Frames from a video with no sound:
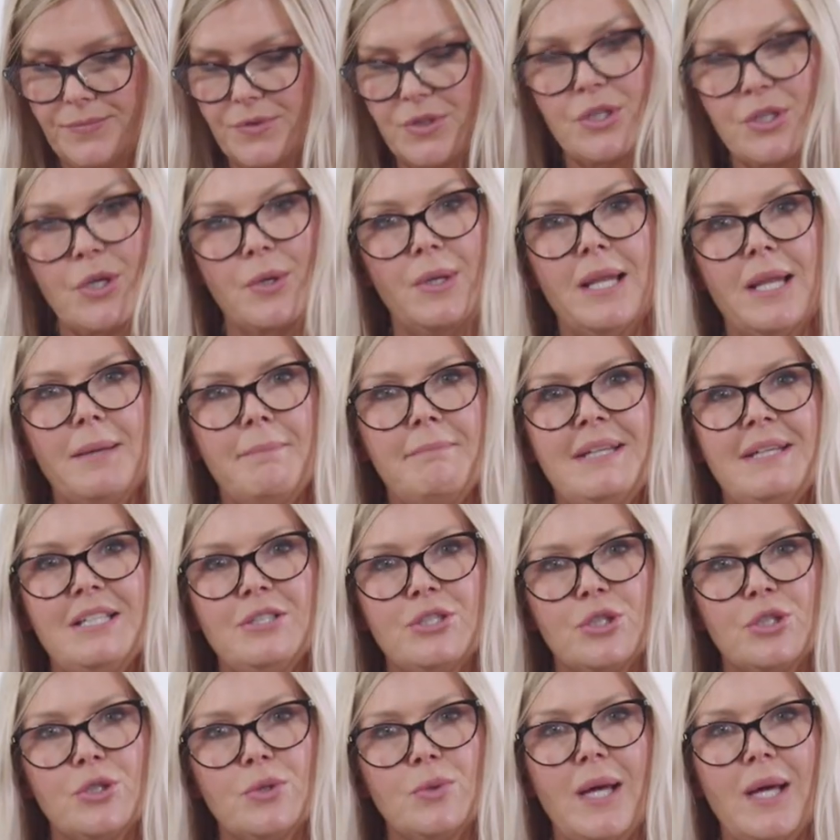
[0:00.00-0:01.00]
So let me
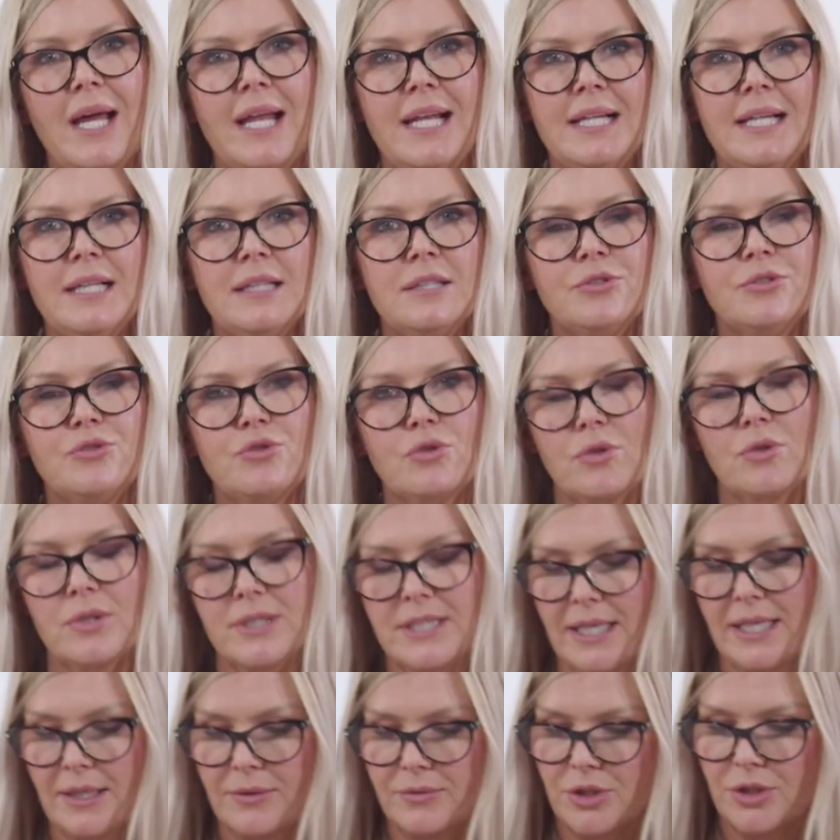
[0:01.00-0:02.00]
do a little draw
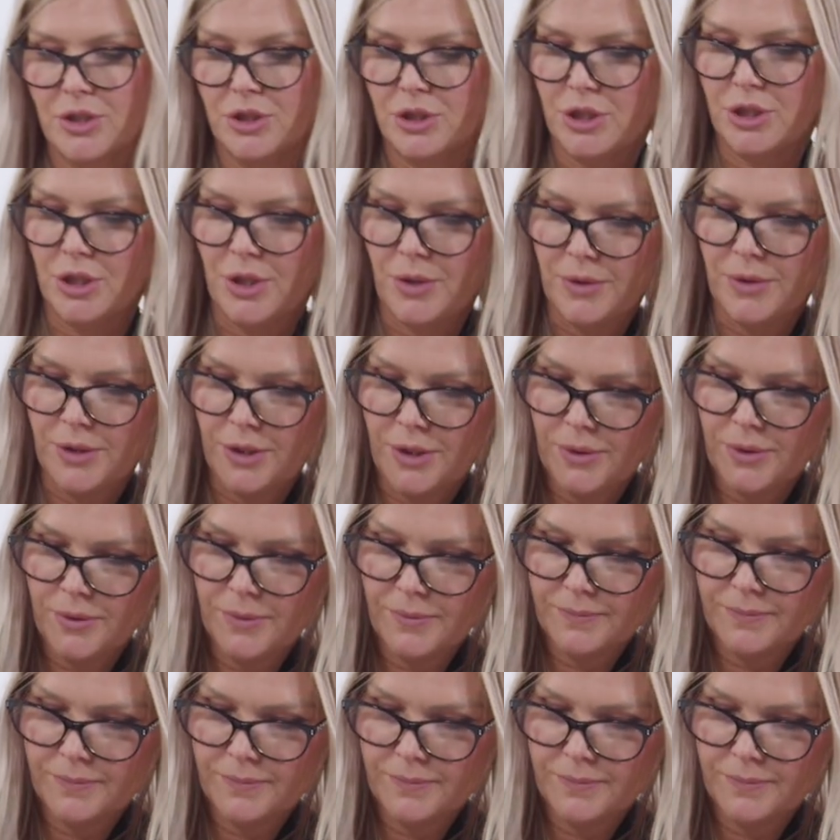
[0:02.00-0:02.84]
down to show you.